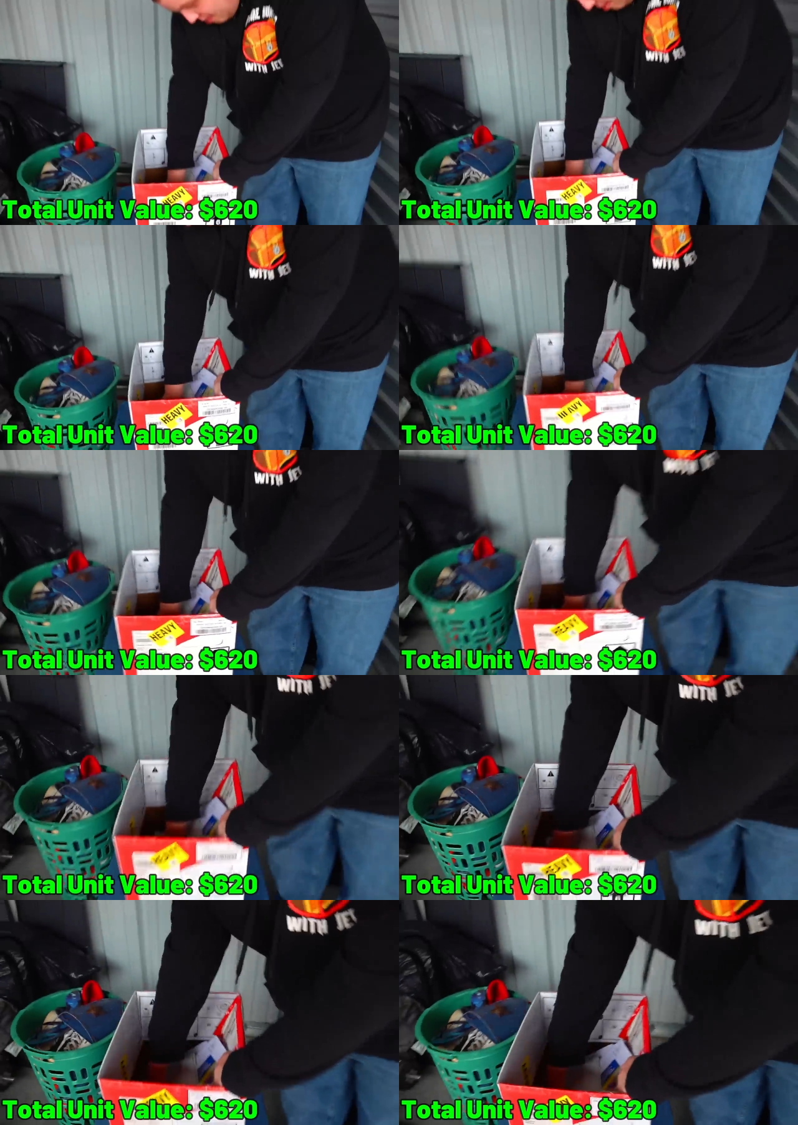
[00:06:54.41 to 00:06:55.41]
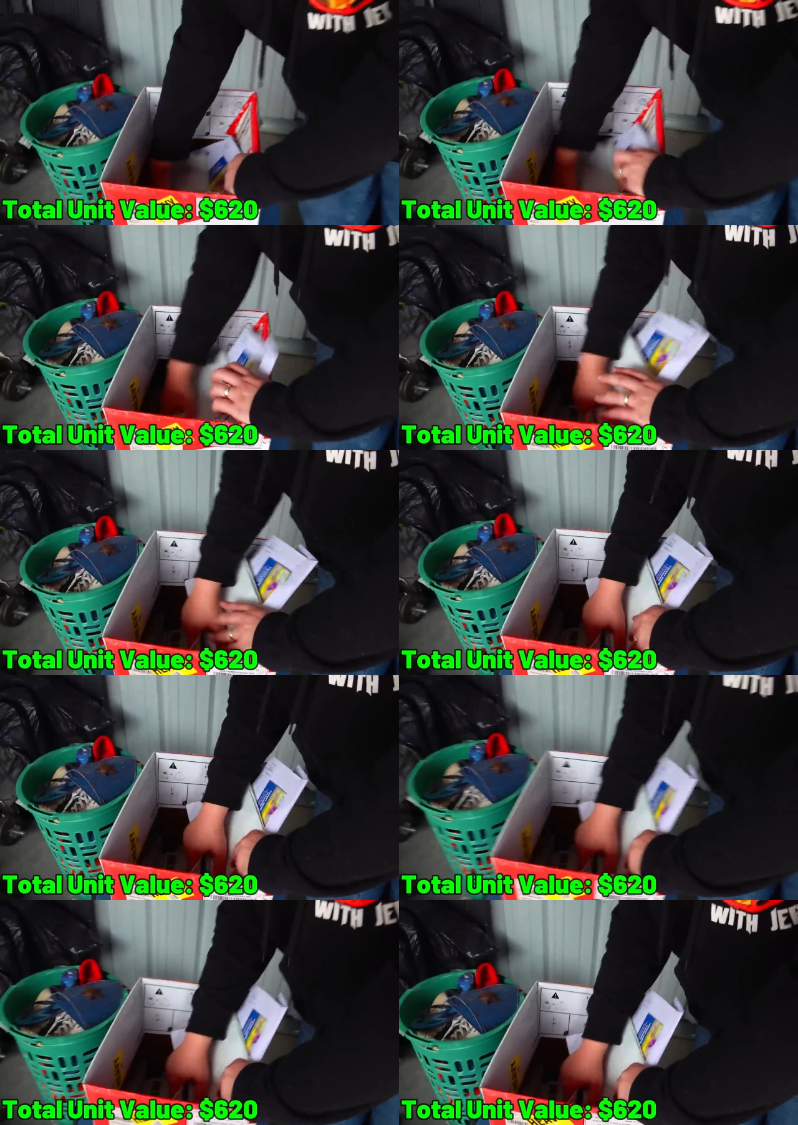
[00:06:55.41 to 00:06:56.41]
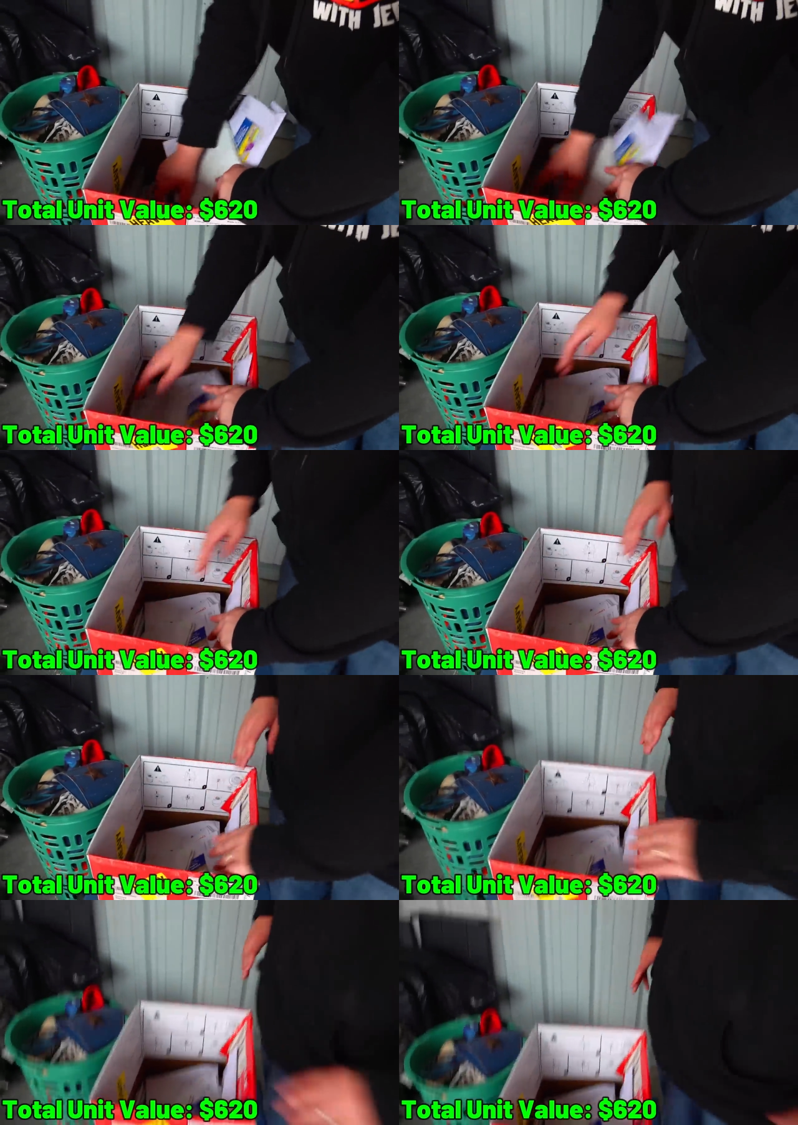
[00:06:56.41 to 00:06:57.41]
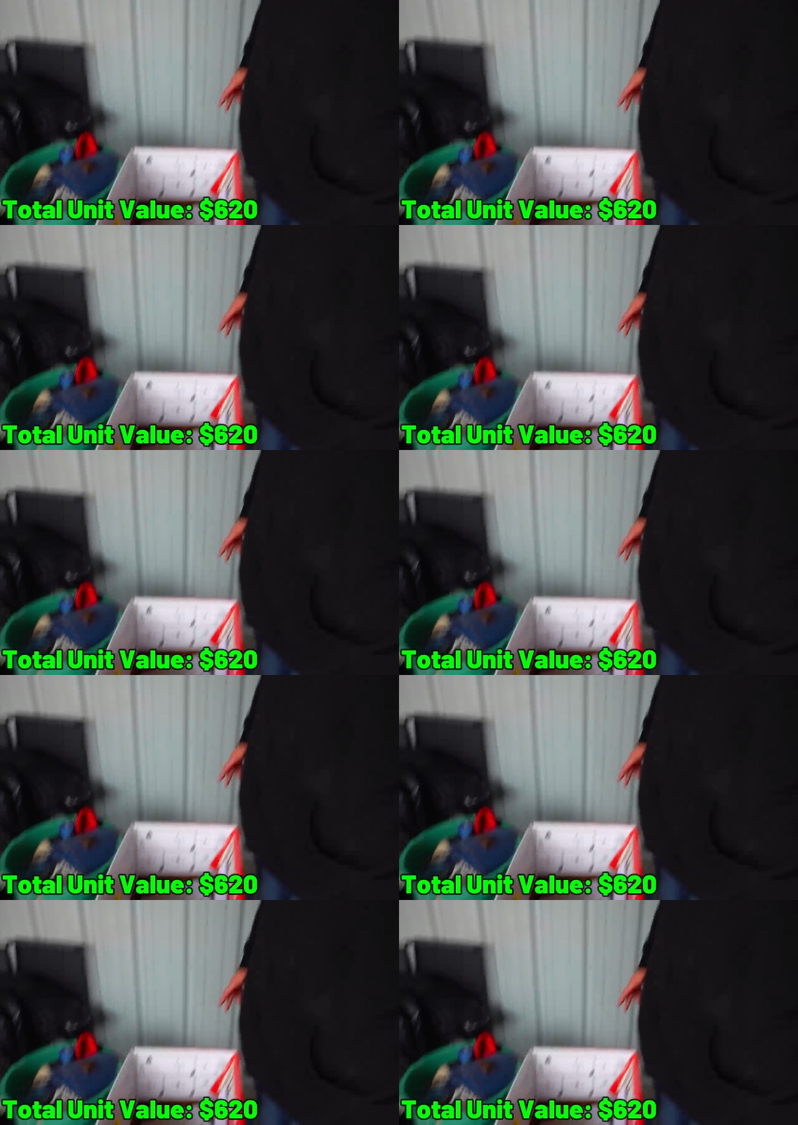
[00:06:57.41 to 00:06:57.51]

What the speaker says: Nobody's mouth can be seen.